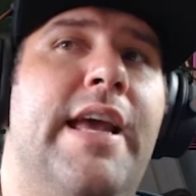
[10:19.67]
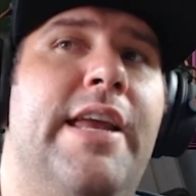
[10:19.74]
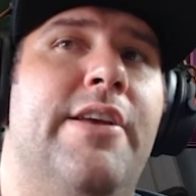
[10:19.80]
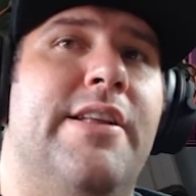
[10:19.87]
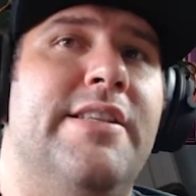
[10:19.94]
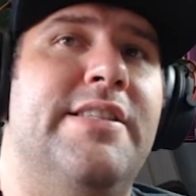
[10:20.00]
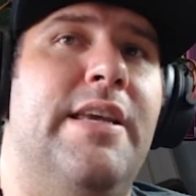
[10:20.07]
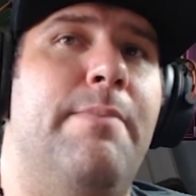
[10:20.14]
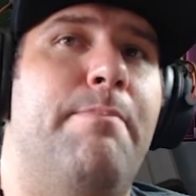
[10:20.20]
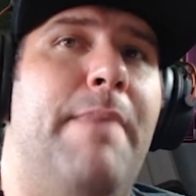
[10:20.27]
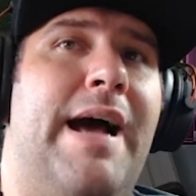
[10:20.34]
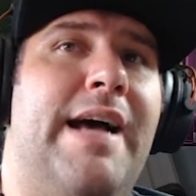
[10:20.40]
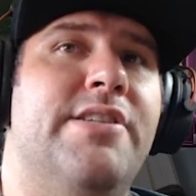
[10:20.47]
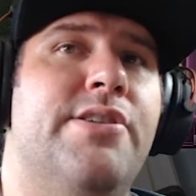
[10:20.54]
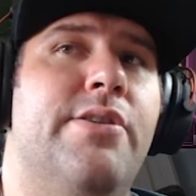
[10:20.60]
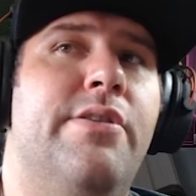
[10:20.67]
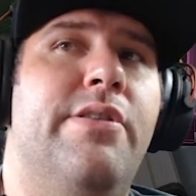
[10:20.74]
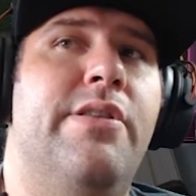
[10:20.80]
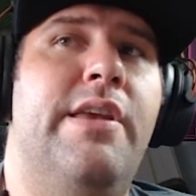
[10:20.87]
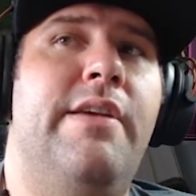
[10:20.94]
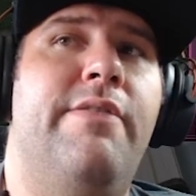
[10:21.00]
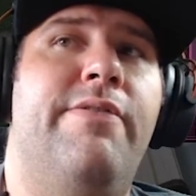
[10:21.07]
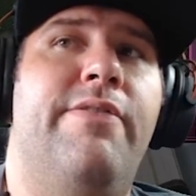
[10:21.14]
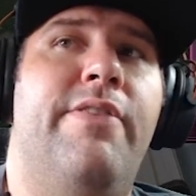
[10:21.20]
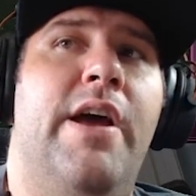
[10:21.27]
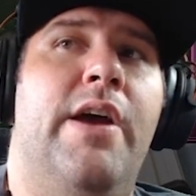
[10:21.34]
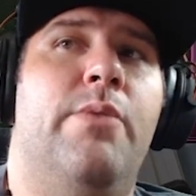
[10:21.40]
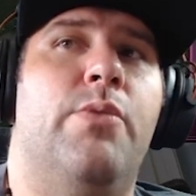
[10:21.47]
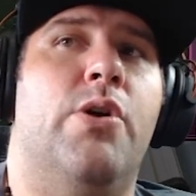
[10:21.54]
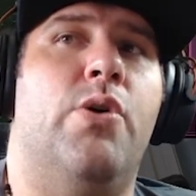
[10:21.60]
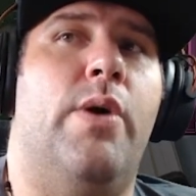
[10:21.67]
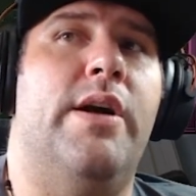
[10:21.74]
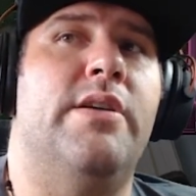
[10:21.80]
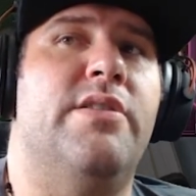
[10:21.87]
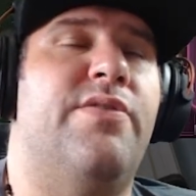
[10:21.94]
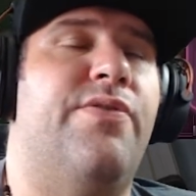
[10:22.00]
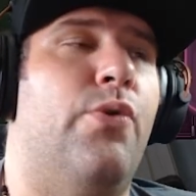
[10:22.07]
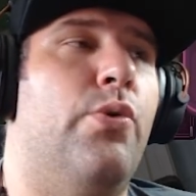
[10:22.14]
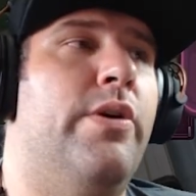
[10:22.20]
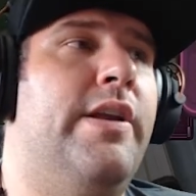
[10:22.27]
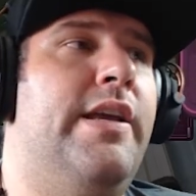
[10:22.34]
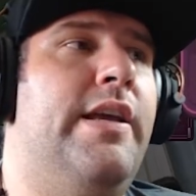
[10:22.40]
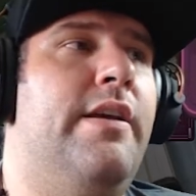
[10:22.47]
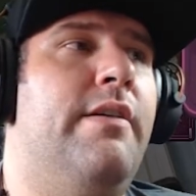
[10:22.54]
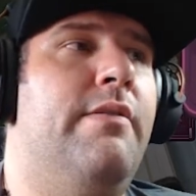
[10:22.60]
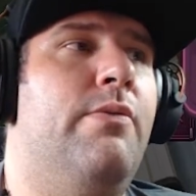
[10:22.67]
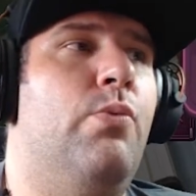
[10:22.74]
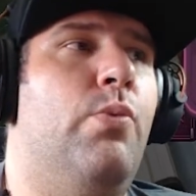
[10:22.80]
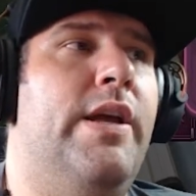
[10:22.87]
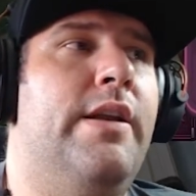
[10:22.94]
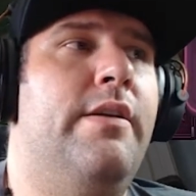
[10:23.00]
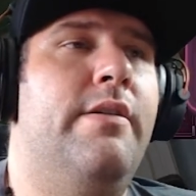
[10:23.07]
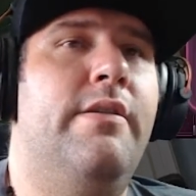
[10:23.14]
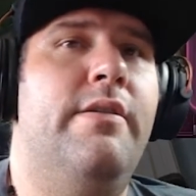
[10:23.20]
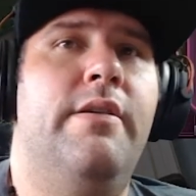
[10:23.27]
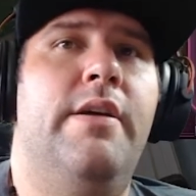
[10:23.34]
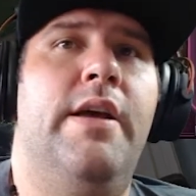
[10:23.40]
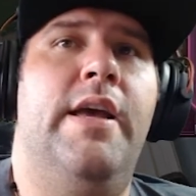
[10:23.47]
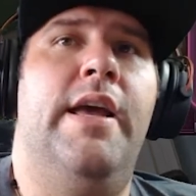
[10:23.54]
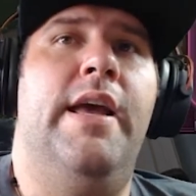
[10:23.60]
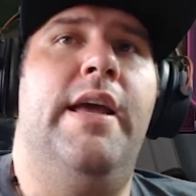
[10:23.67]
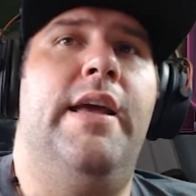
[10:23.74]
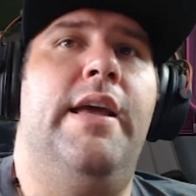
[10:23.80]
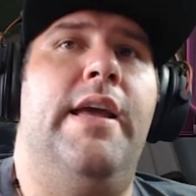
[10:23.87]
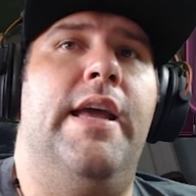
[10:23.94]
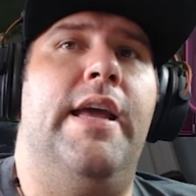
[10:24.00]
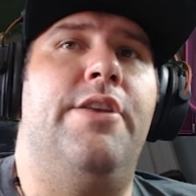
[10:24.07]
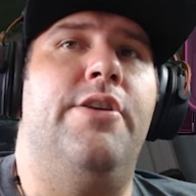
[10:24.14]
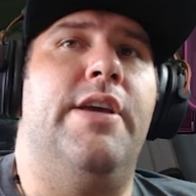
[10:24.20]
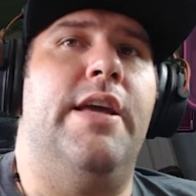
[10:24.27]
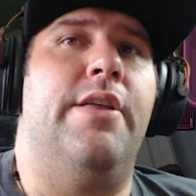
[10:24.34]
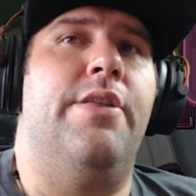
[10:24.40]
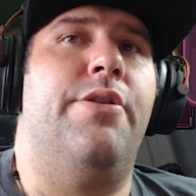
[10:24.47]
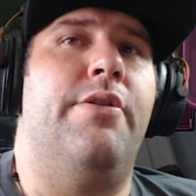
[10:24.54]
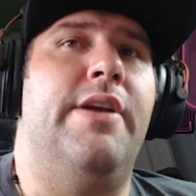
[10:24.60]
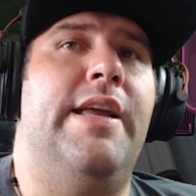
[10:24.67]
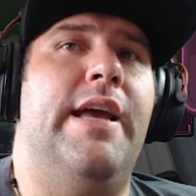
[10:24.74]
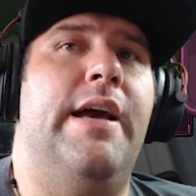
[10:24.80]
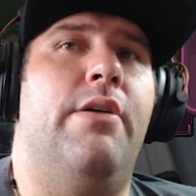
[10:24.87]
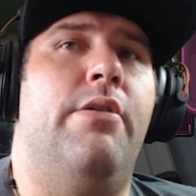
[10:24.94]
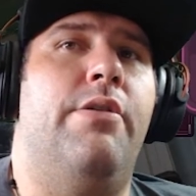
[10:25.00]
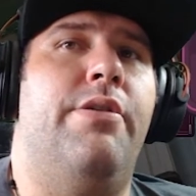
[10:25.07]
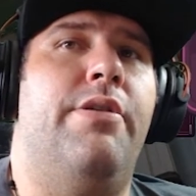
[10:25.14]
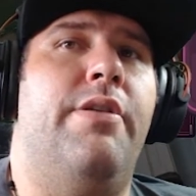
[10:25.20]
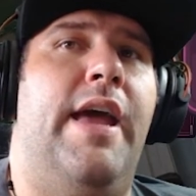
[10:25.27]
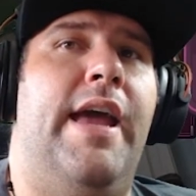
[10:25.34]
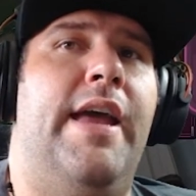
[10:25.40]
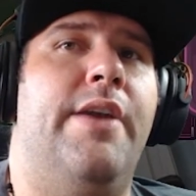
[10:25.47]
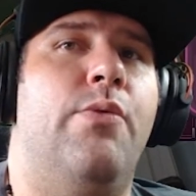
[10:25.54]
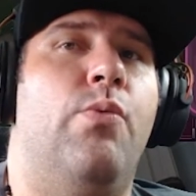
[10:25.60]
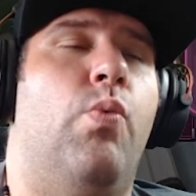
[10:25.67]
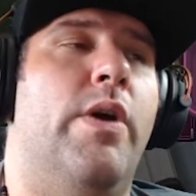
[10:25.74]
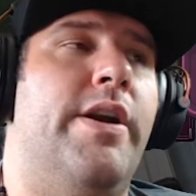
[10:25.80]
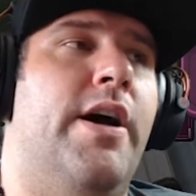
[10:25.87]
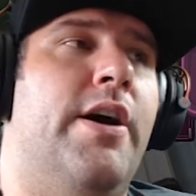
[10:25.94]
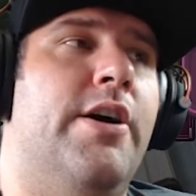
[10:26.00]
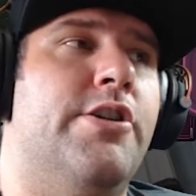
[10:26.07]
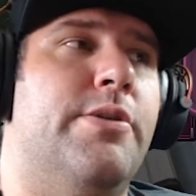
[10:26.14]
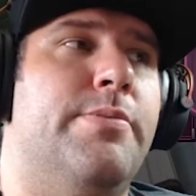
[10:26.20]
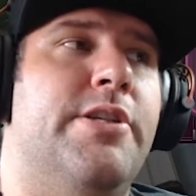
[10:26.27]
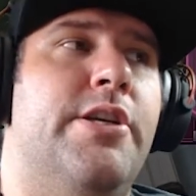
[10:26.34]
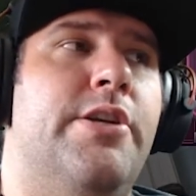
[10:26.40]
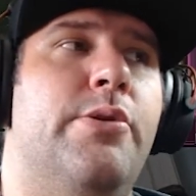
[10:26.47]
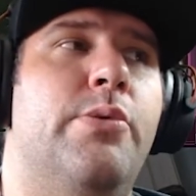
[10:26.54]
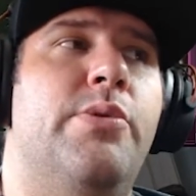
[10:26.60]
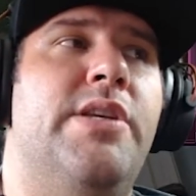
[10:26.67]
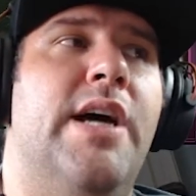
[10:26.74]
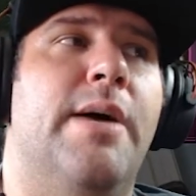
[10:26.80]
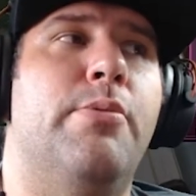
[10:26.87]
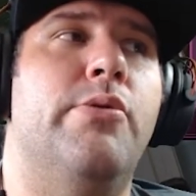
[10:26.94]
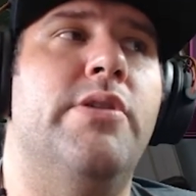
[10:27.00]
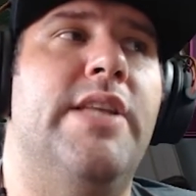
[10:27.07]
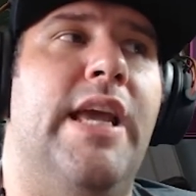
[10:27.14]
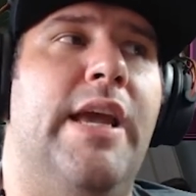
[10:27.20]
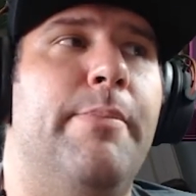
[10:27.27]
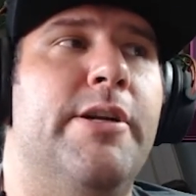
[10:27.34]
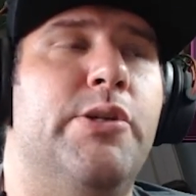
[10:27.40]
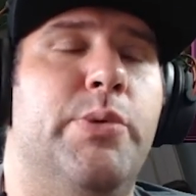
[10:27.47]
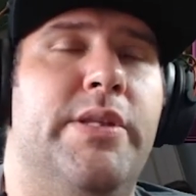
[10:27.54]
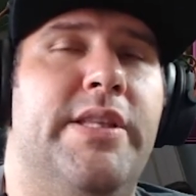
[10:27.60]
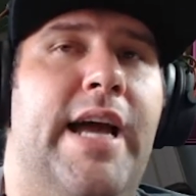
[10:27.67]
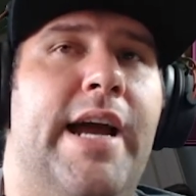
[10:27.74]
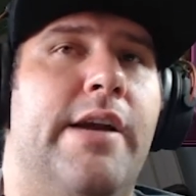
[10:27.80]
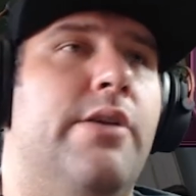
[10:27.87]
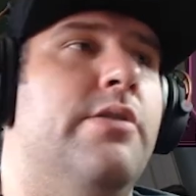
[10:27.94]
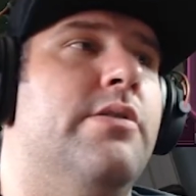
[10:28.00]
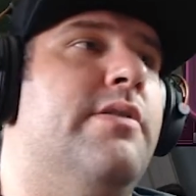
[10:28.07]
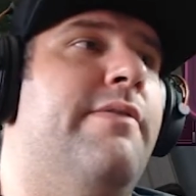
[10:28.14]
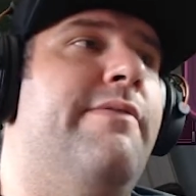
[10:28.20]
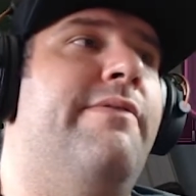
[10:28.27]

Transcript: You can see Master Thief requires 40 wind and you get 30 health and 100, so you do double damage with daggers.